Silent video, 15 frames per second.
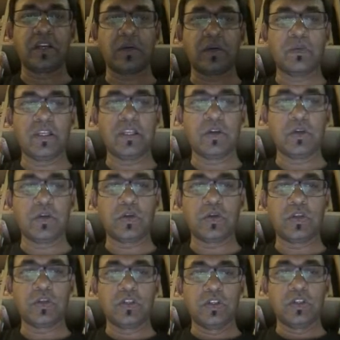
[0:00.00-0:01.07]
we go
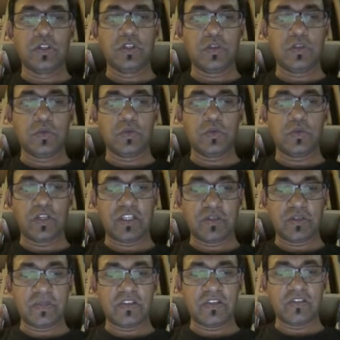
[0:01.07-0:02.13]
to
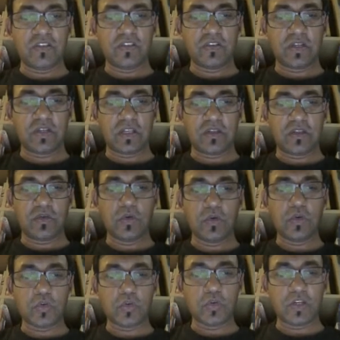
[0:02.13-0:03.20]
Coinbase and go
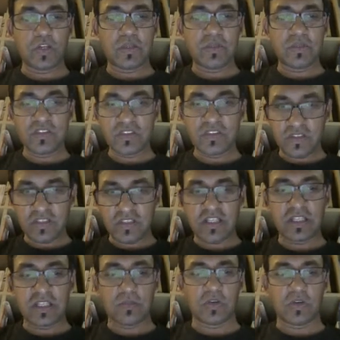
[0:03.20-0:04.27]
to Coinbase's
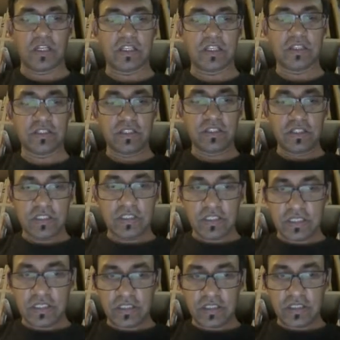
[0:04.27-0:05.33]
Ethereum wallet
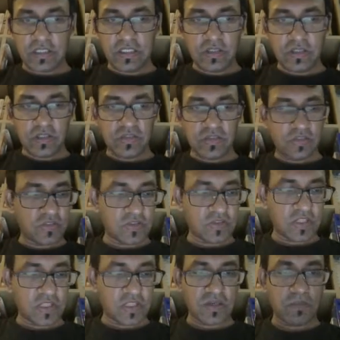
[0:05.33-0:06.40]
and click on
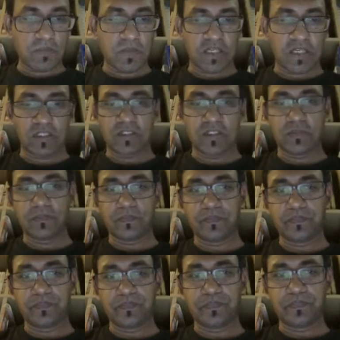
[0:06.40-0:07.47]
send button.
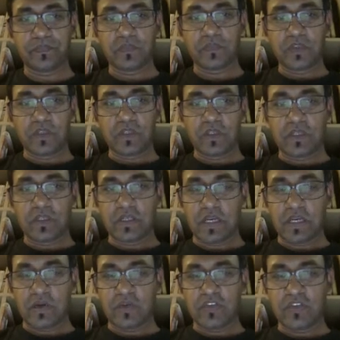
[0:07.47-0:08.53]

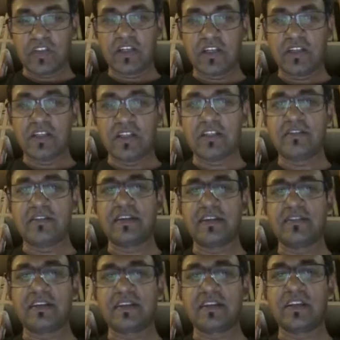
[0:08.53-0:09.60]
Now send tells
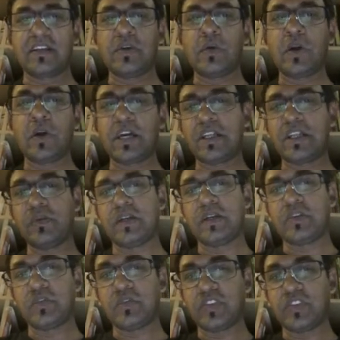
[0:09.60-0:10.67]
exactly where you want
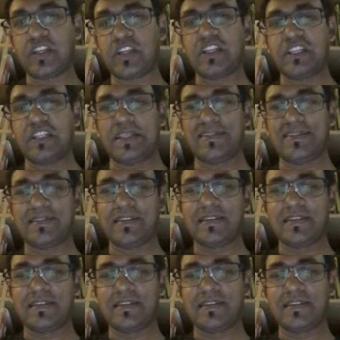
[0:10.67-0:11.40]
to send this,